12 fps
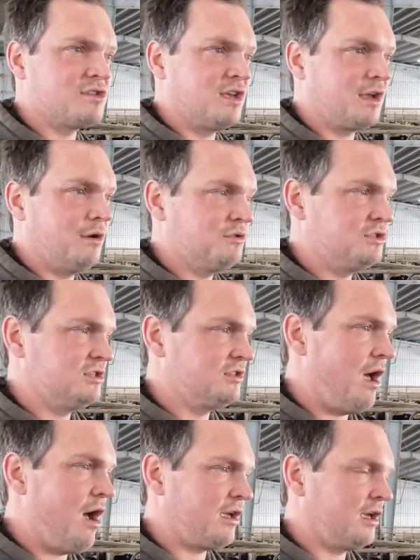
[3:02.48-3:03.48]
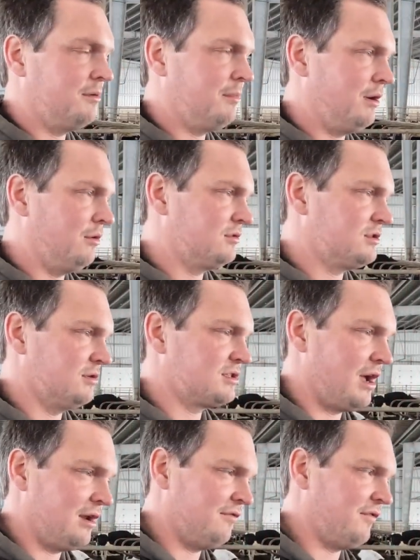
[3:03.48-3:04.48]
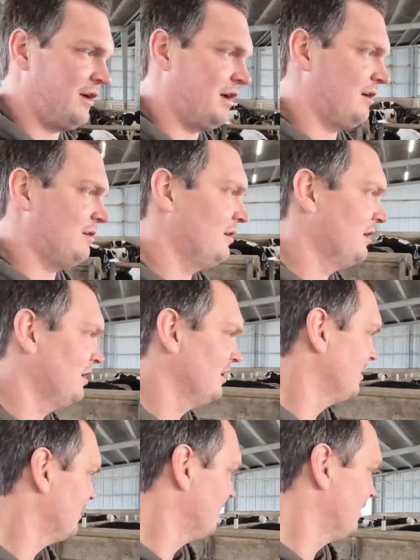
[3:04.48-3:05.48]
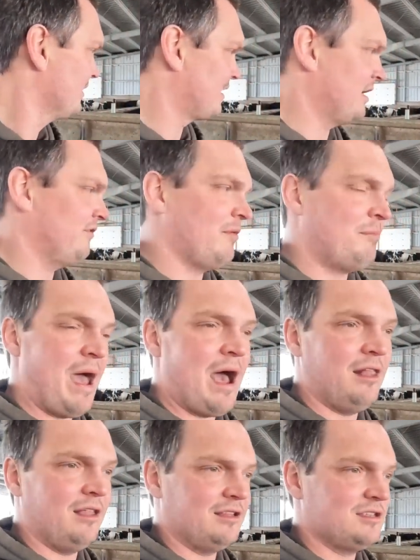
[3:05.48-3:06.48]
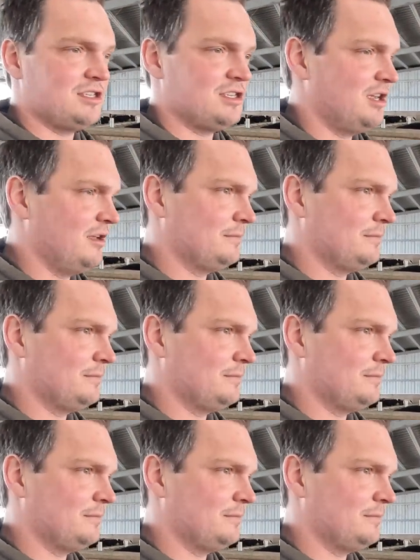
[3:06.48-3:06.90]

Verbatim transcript: like I was just talking about. So it's kind of a balance,